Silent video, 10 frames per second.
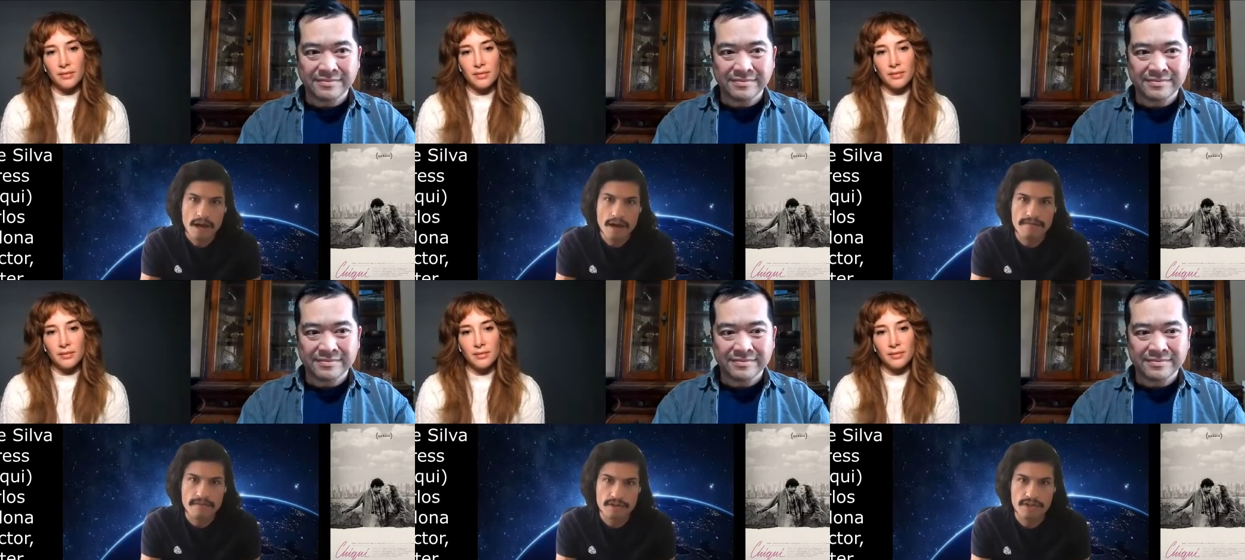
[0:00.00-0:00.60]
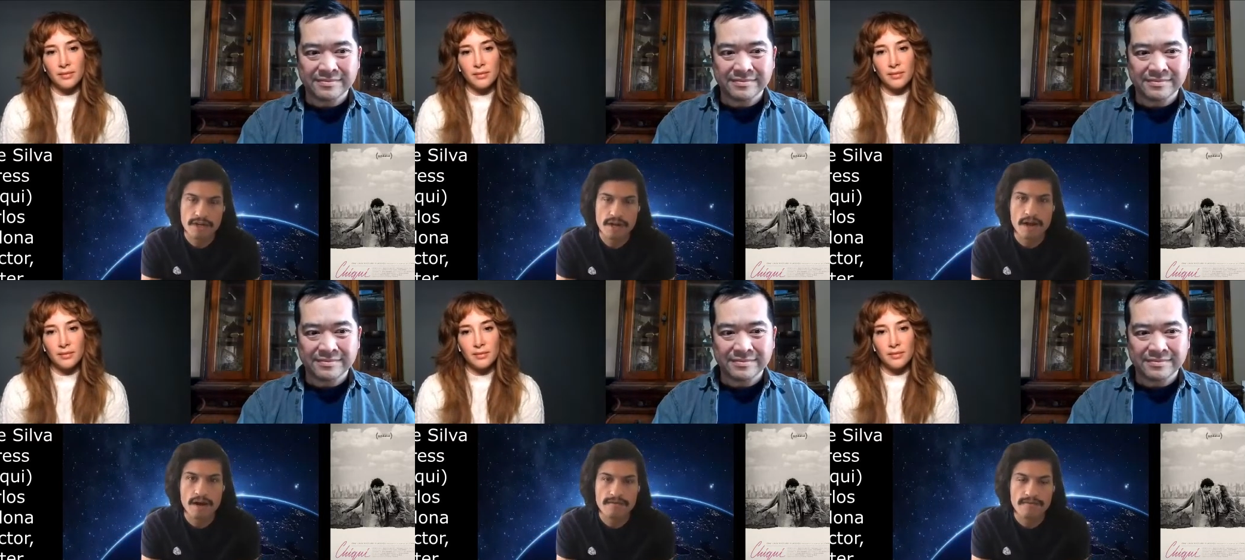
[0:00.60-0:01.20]
Speaker 1: uh, version
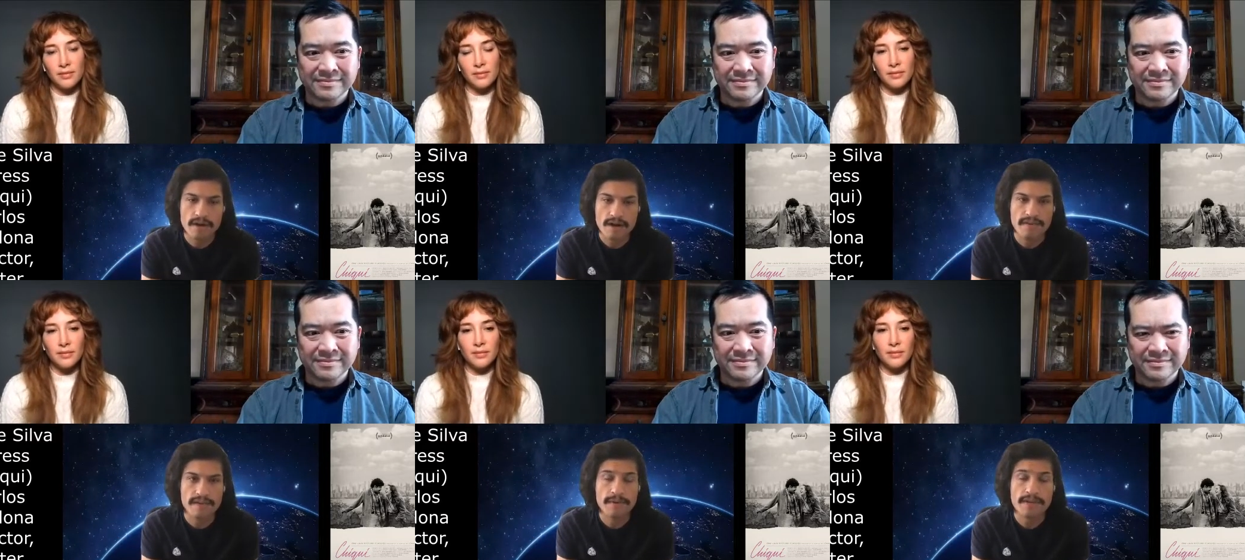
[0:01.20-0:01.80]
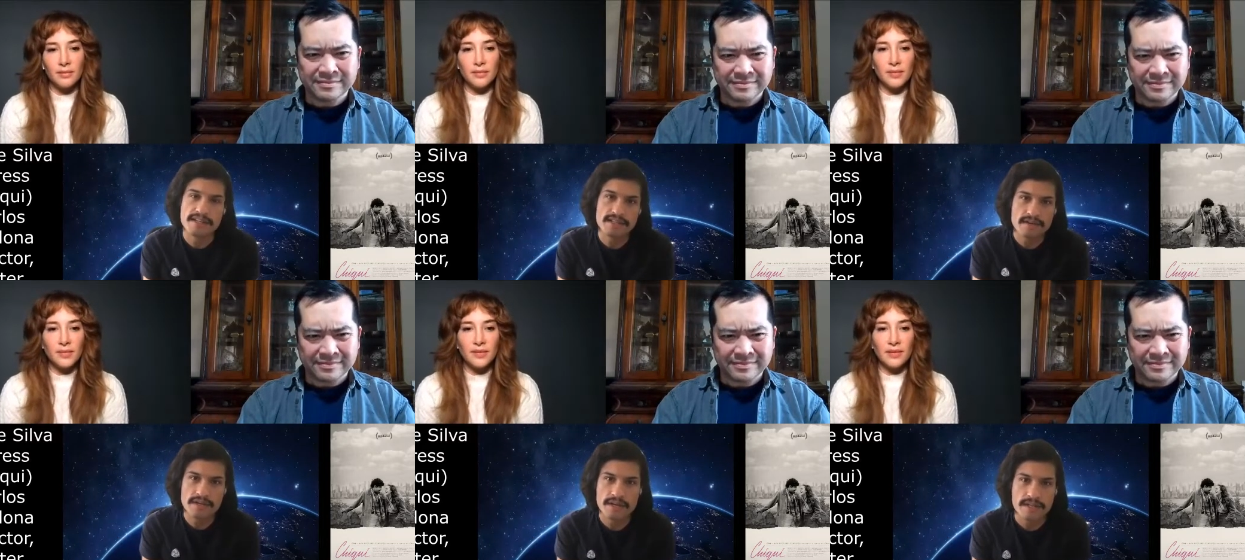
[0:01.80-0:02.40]
of, of it. But yes,
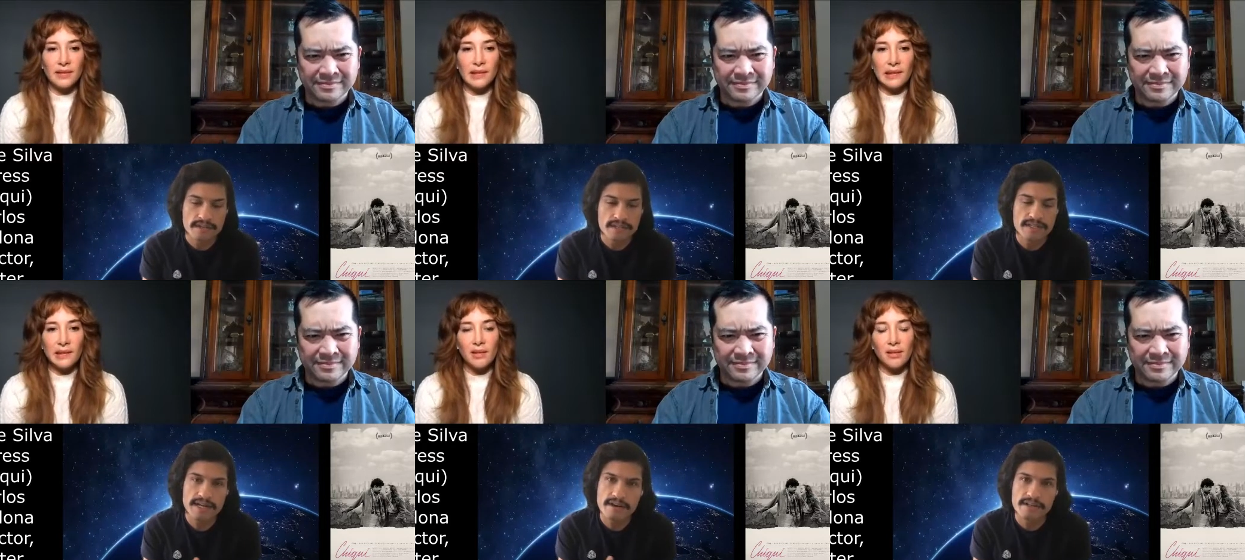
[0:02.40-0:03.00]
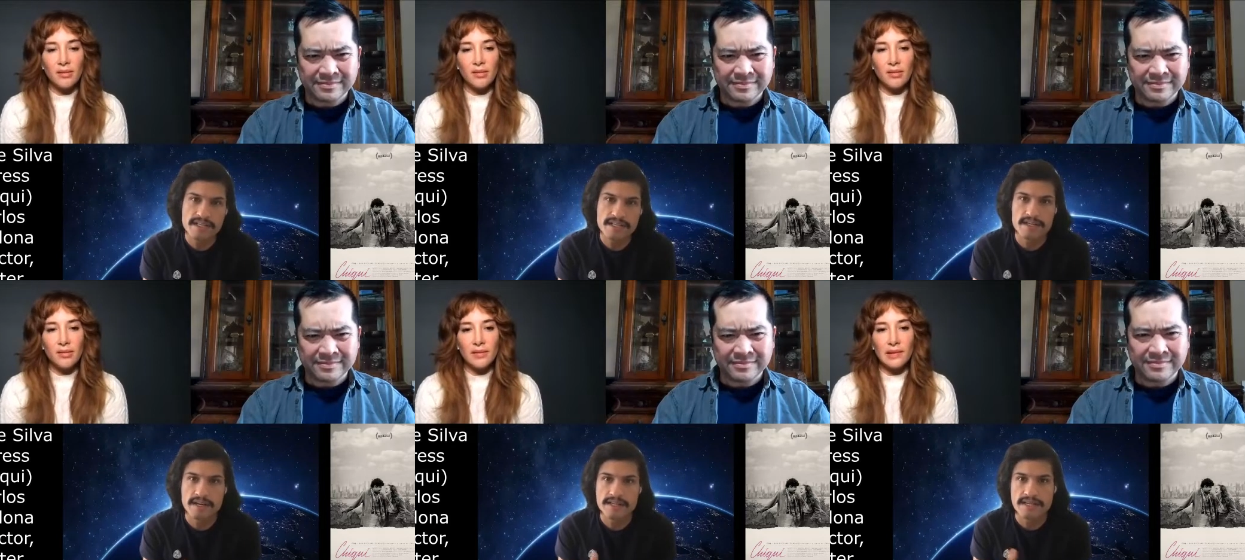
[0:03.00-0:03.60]
there's, a, there's an entire
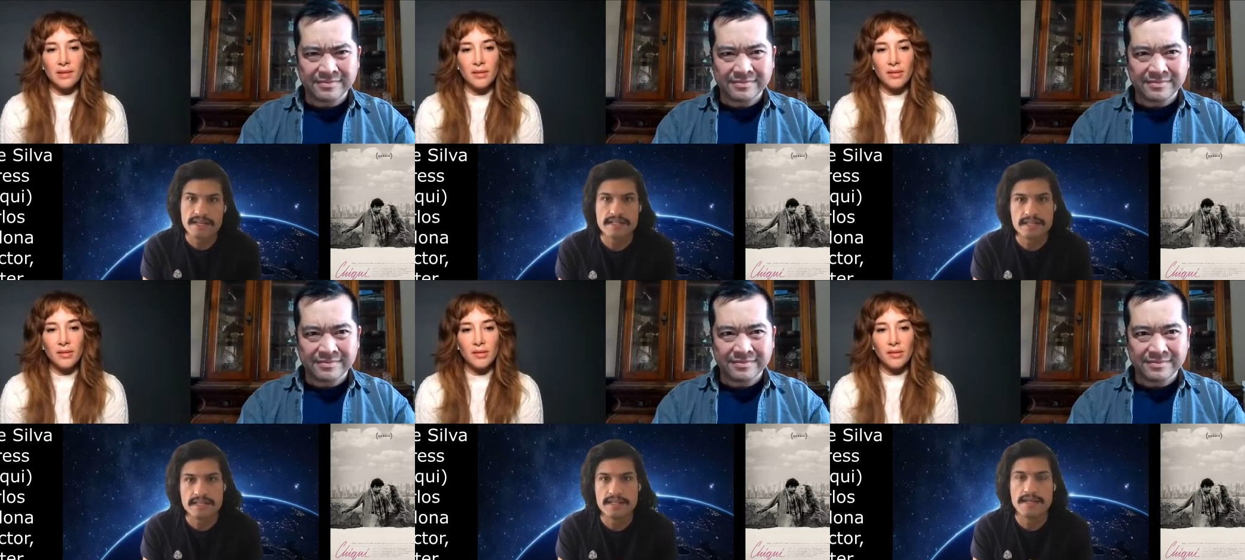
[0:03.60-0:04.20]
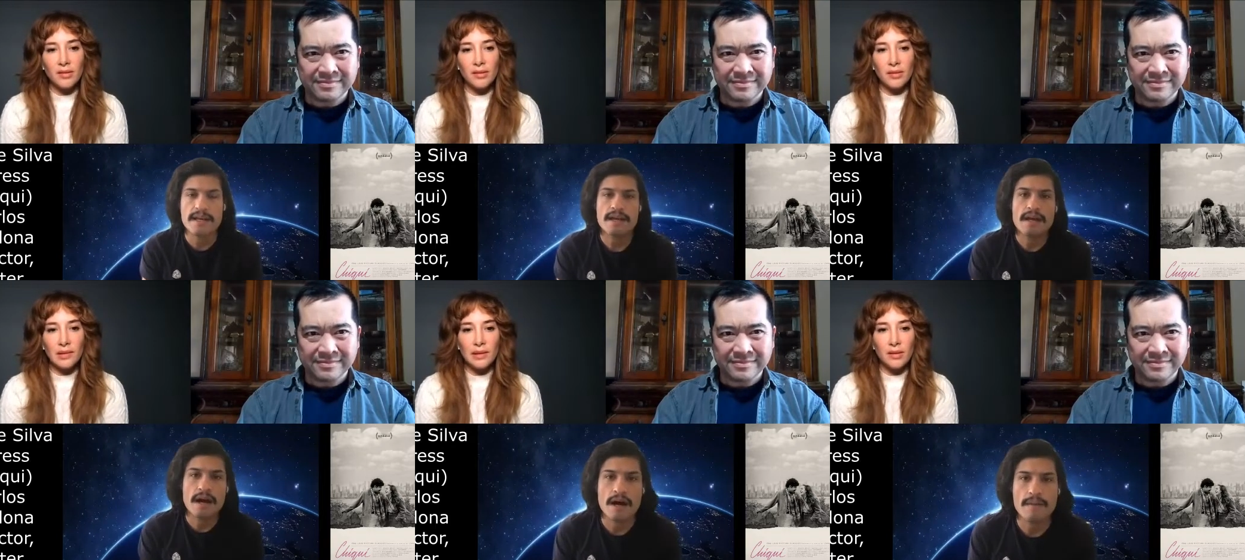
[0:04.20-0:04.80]
season and a second season
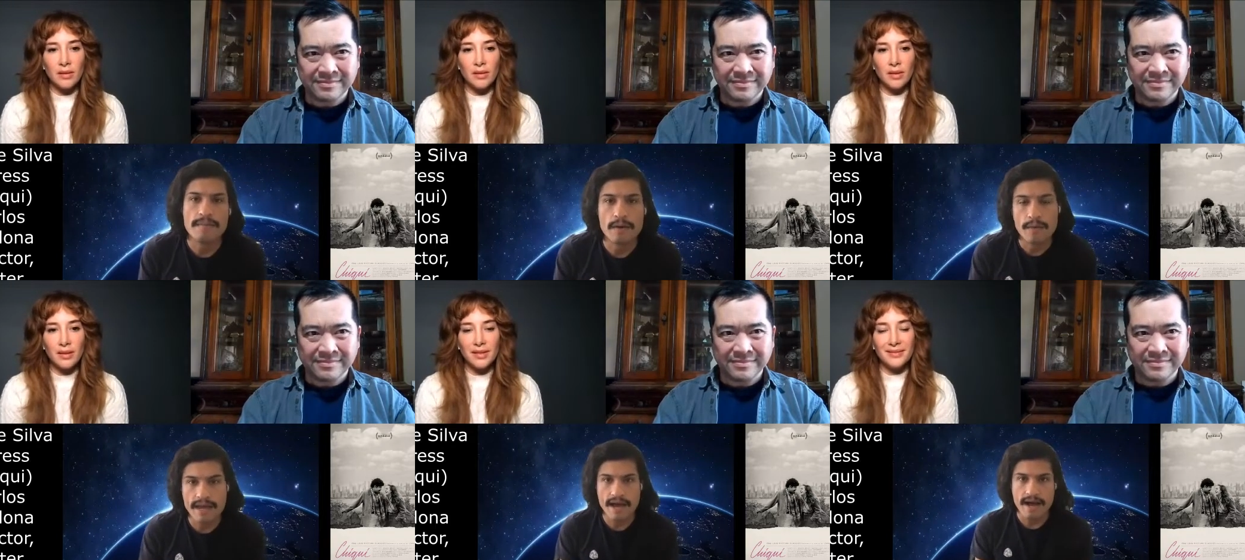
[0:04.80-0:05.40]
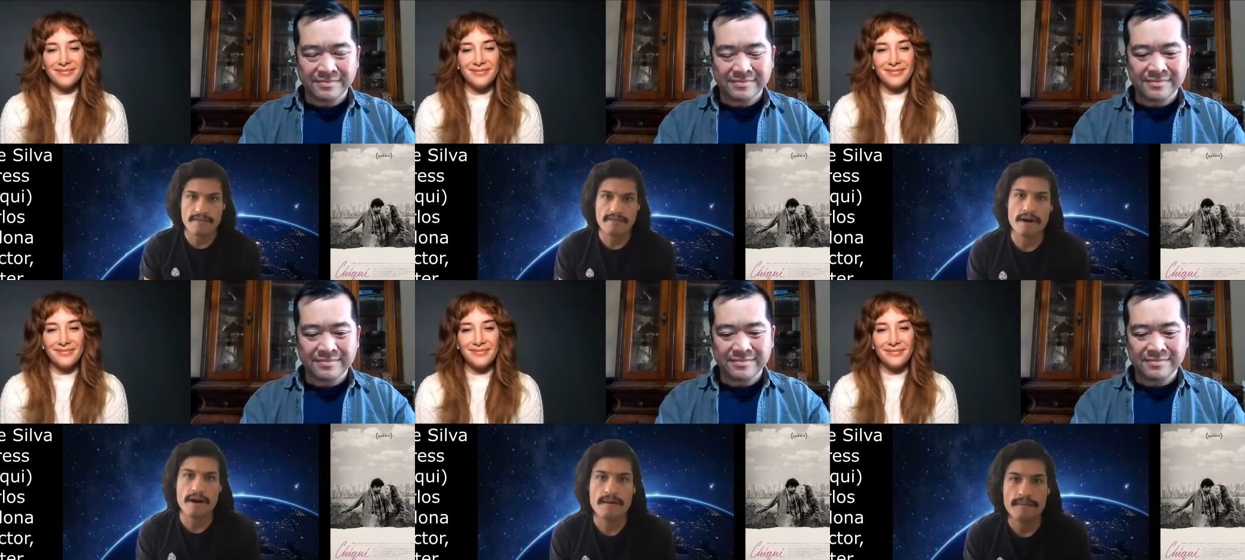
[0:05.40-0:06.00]
um, that we
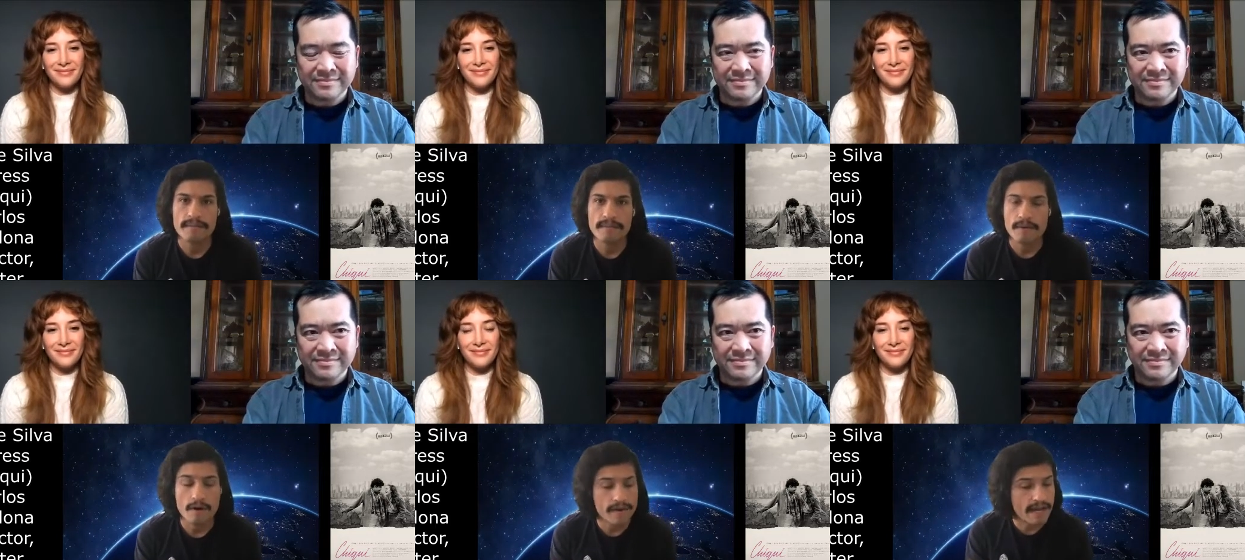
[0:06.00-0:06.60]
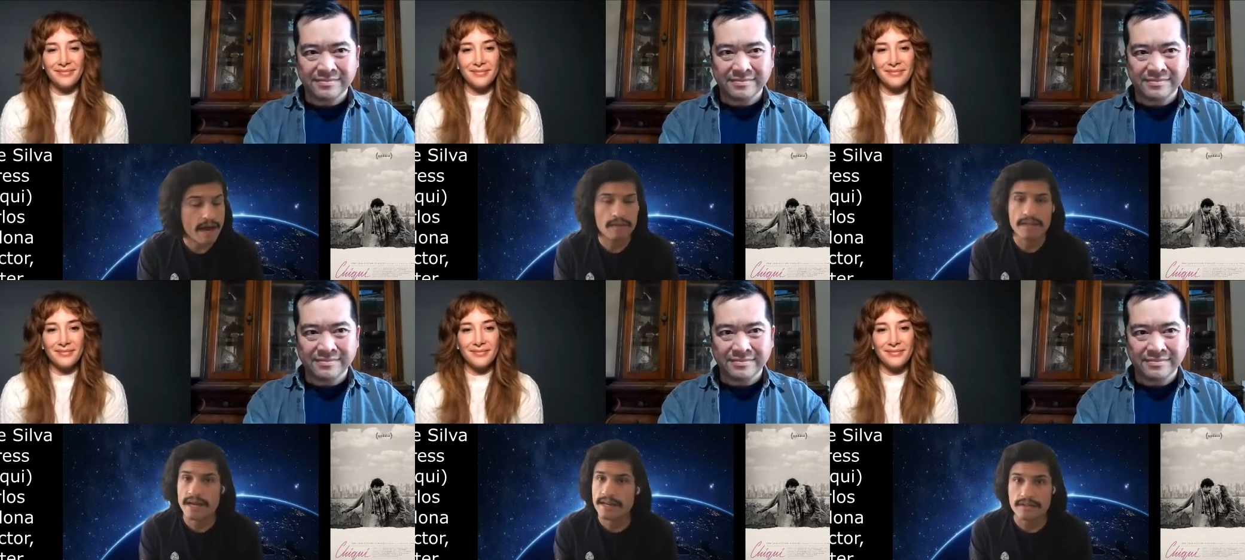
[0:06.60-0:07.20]
have um, already
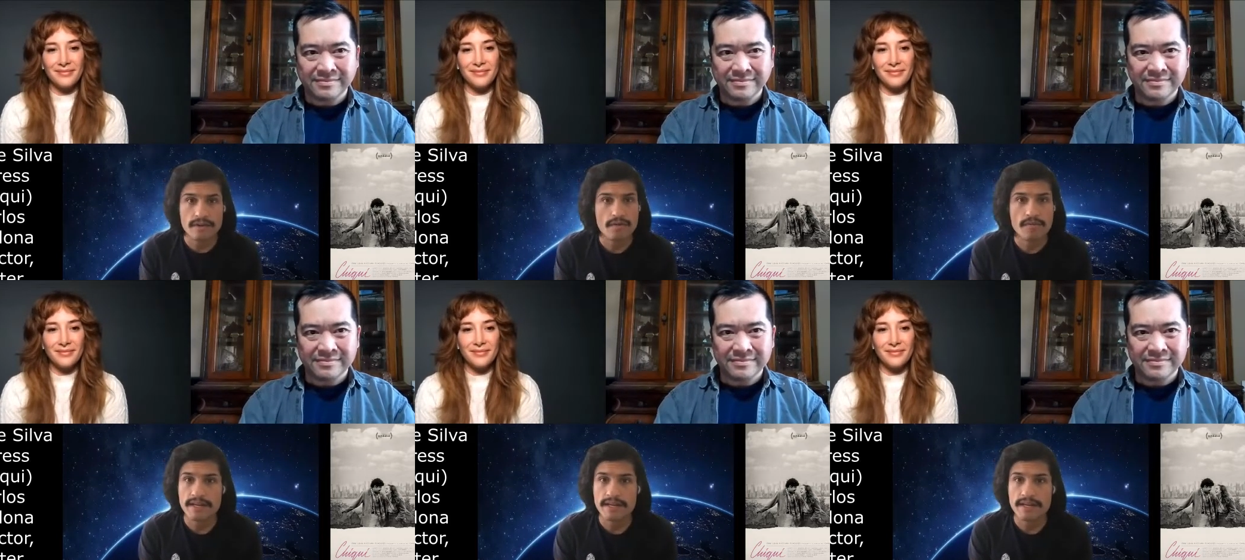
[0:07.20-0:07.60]
outlined and, you know,